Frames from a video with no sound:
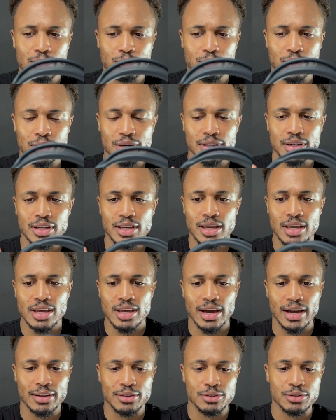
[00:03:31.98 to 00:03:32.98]
But
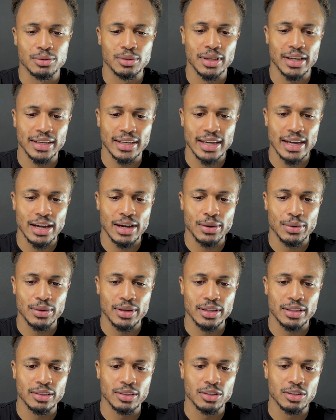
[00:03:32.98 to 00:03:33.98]
I do like how
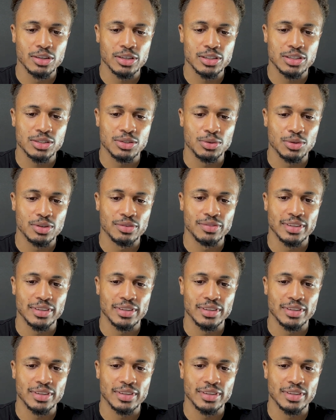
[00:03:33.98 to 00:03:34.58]
it looks sort of